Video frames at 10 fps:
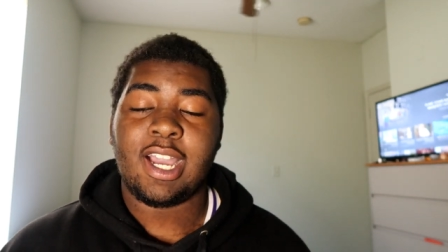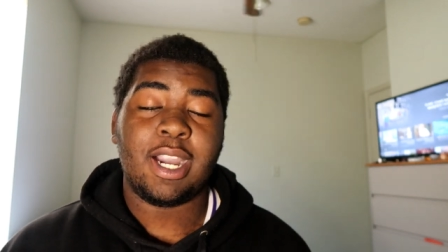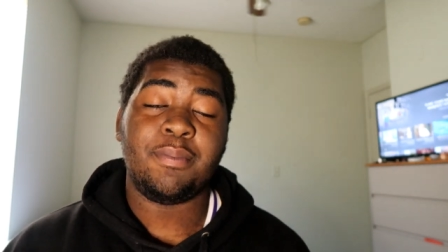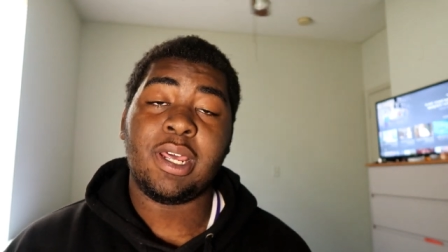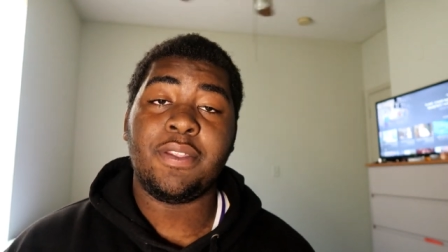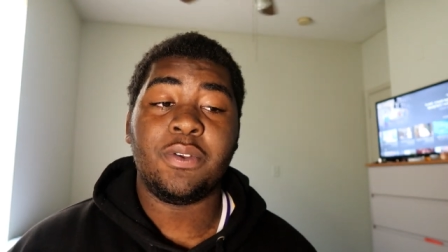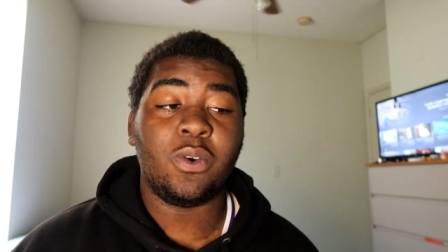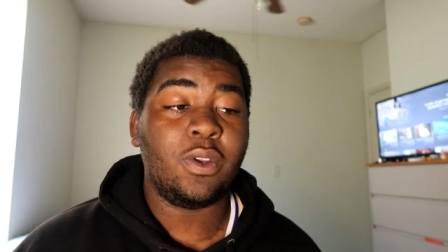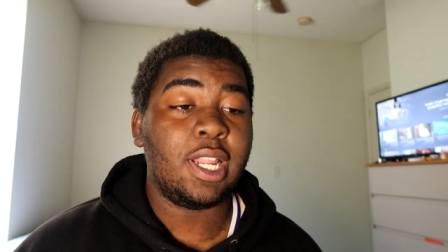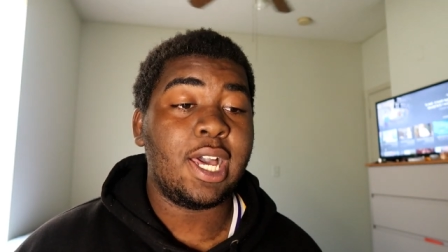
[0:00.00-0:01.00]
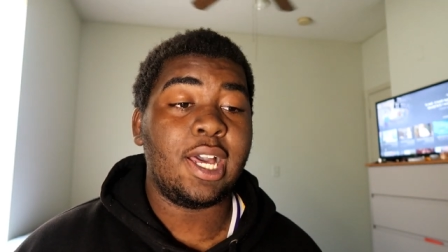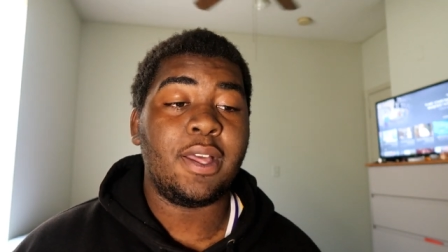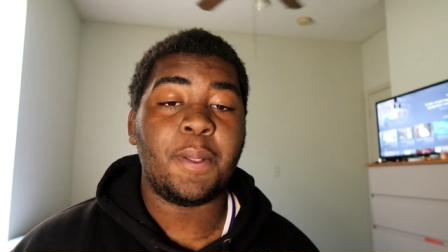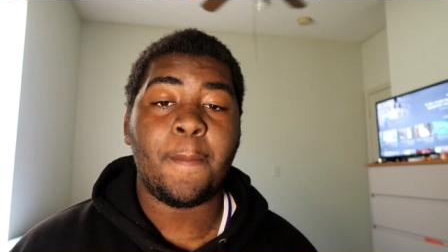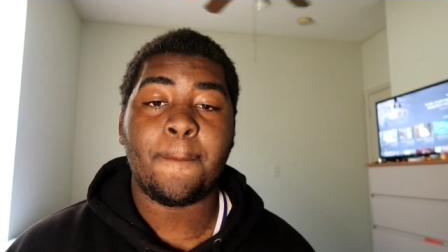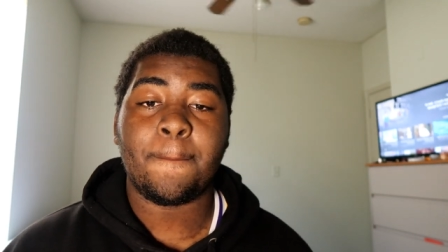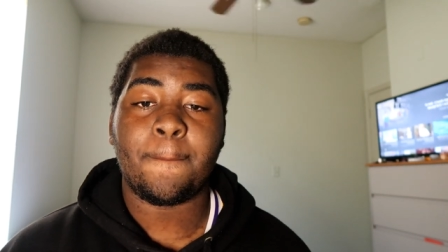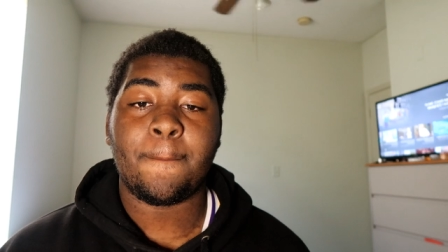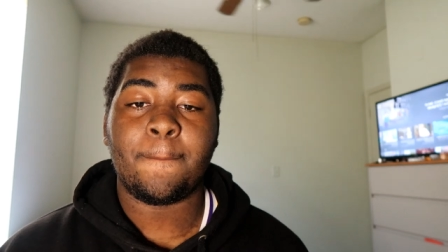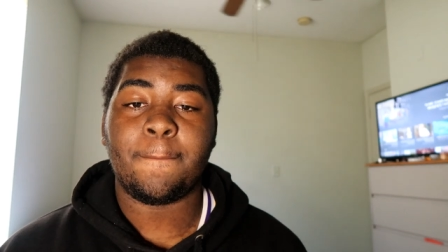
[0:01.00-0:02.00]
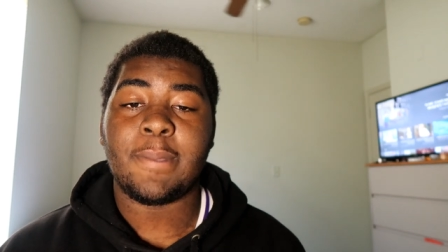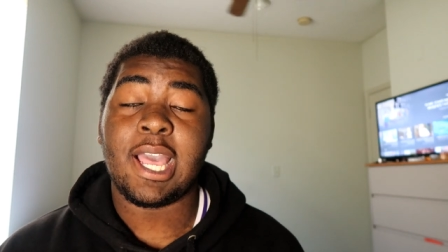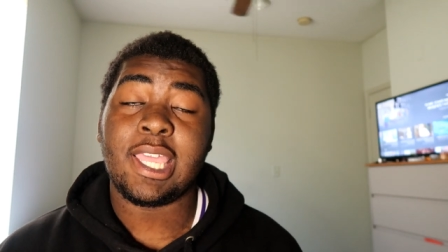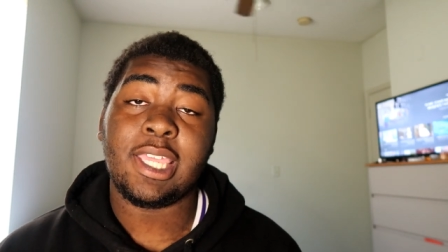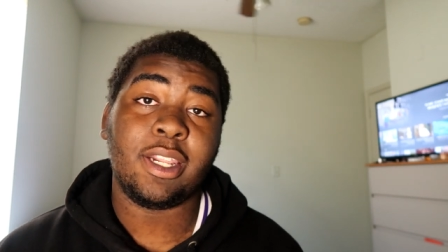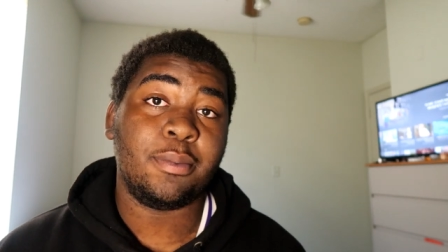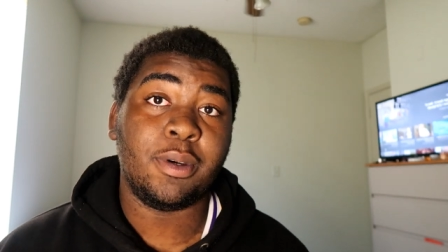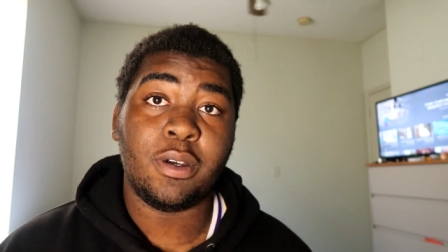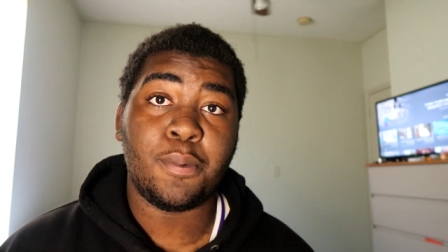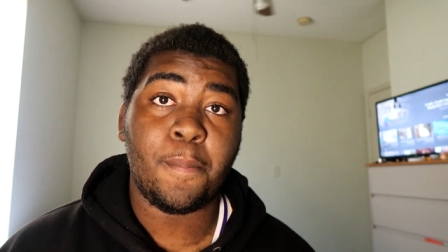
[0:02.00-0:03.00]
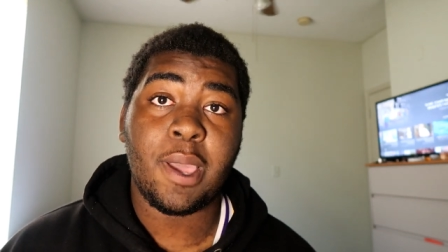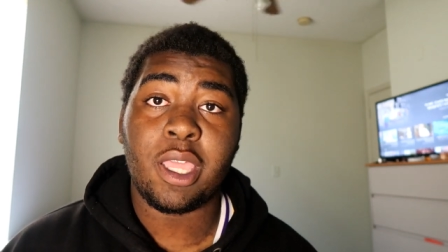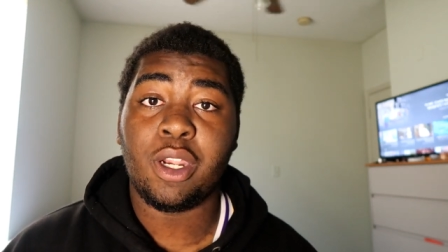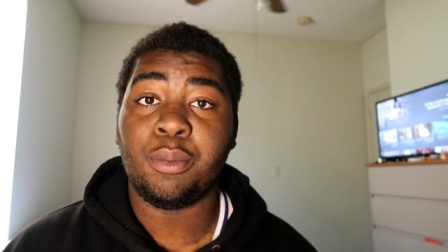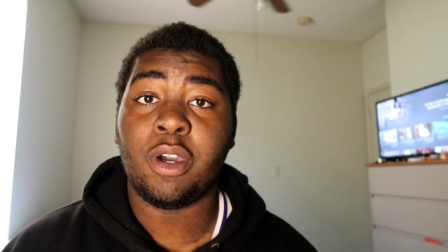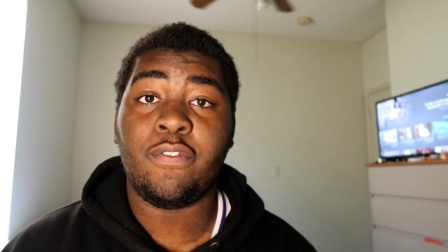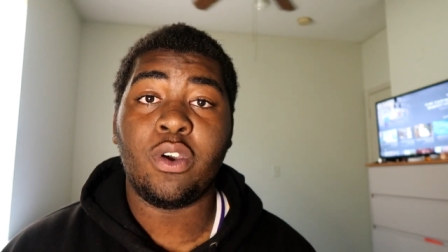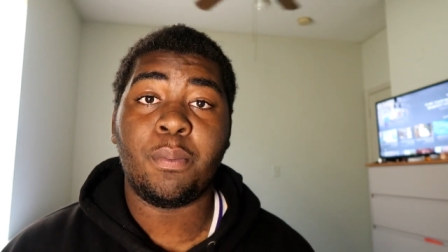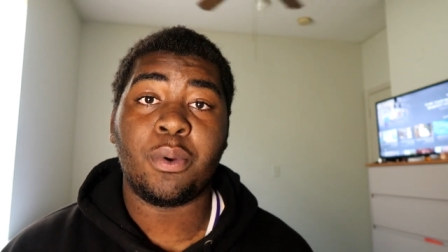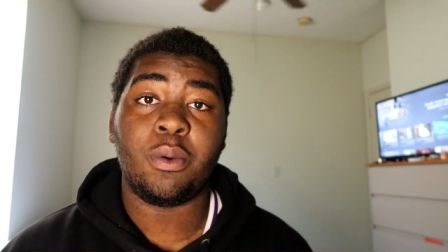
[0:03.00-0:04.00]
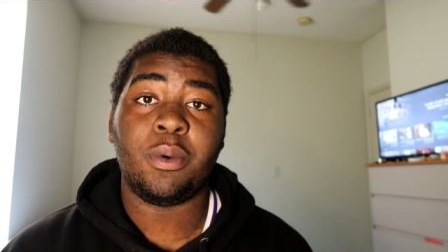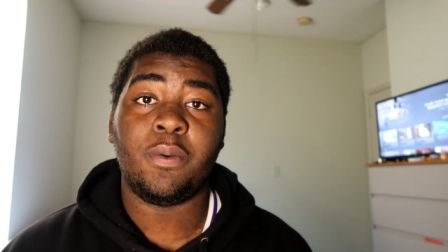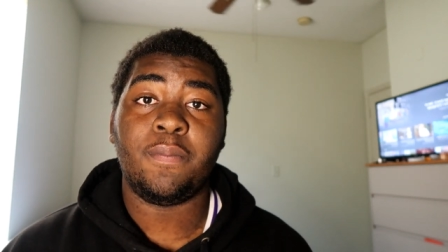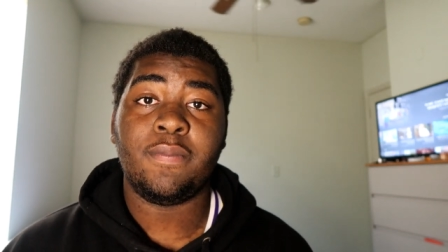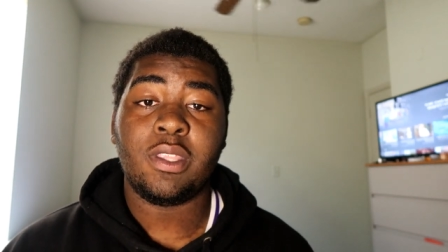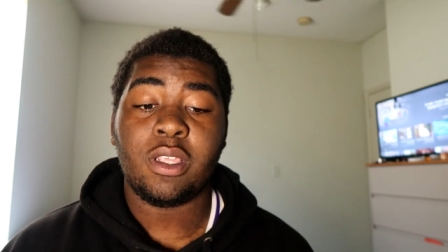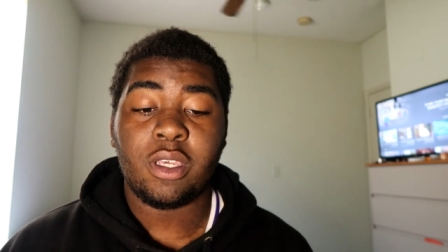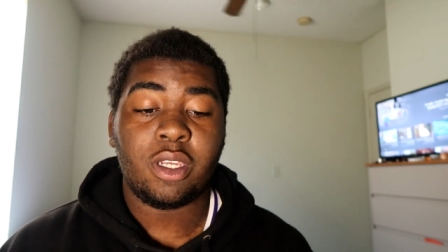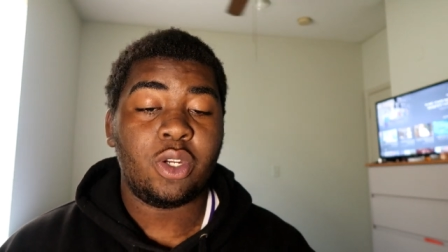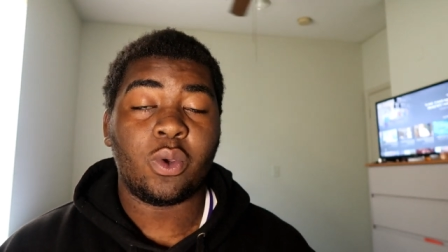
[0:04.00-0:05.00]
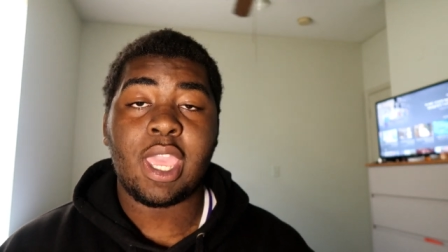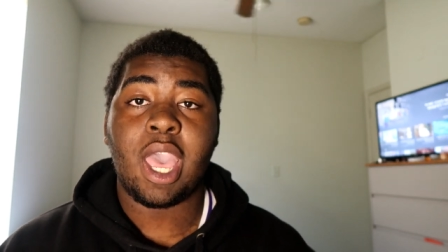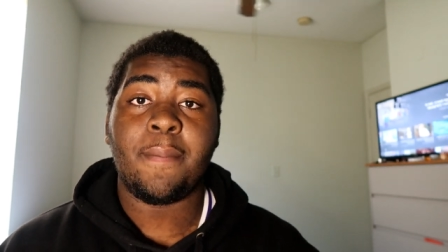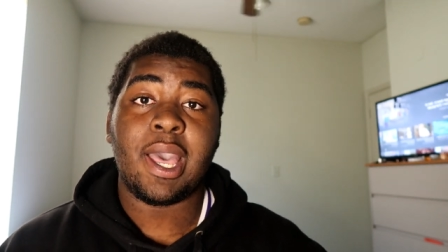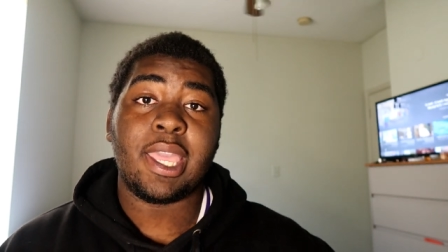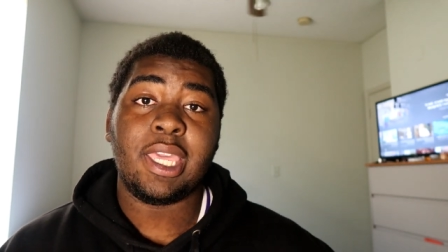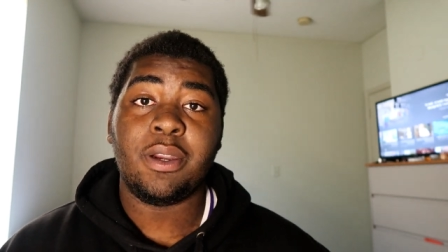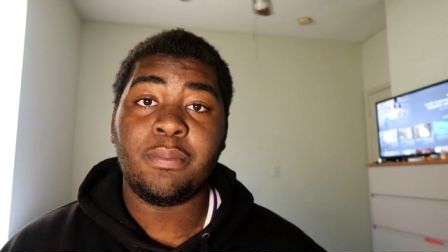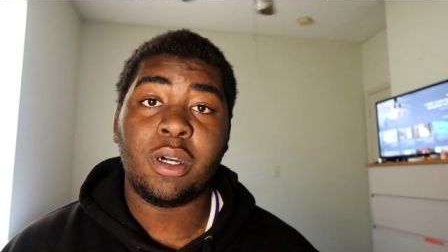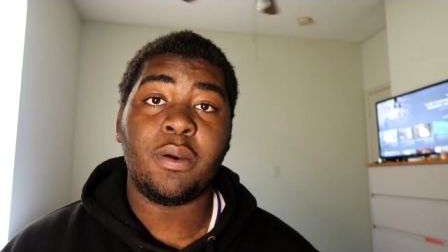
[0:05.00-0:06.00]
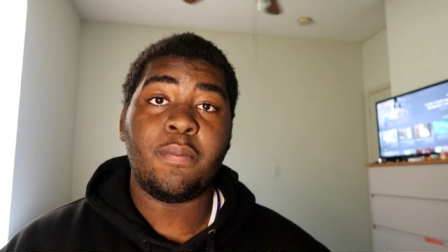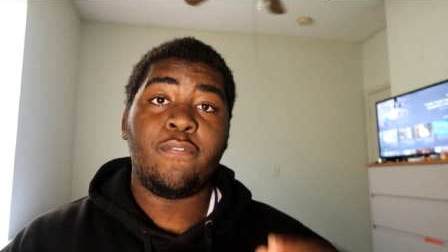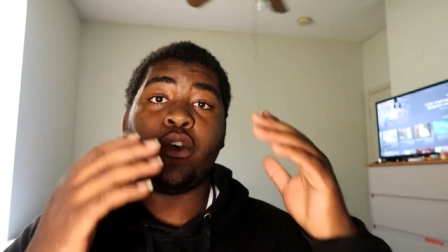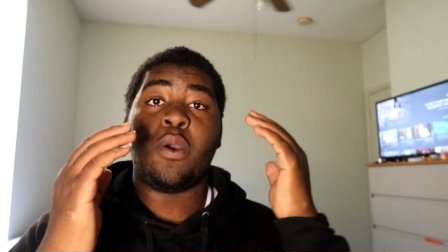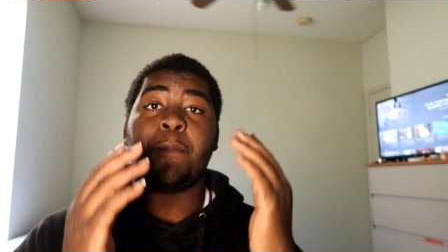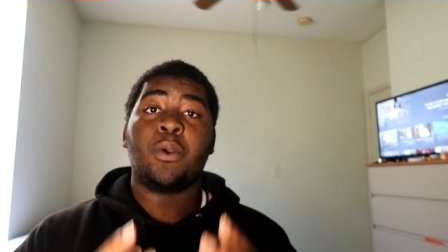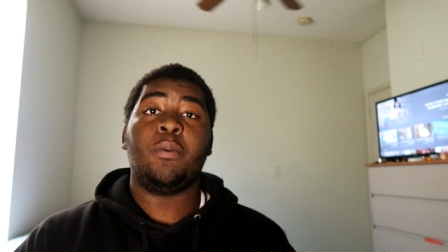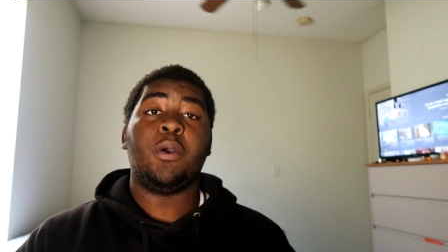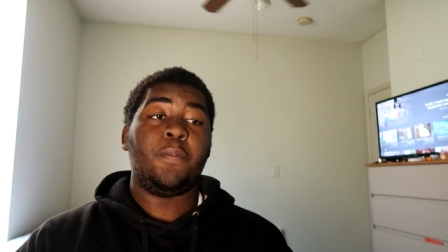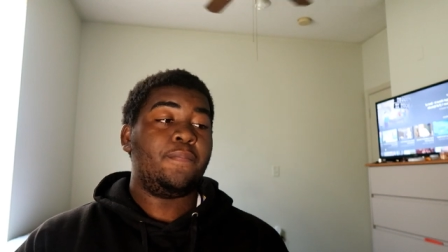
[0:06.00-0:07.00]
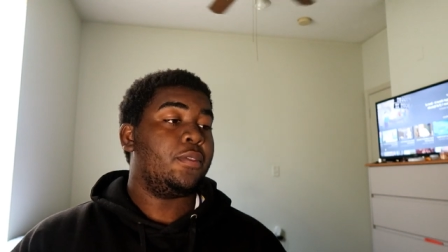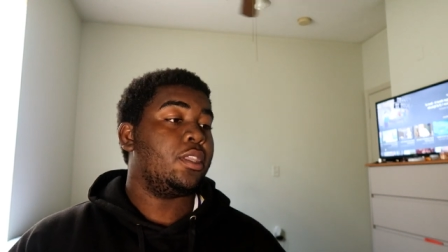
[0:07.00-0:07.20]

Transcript: I'm not even gonna lie. I hit him up. I hit him up for a promo. No cap. I hit him up for a promo.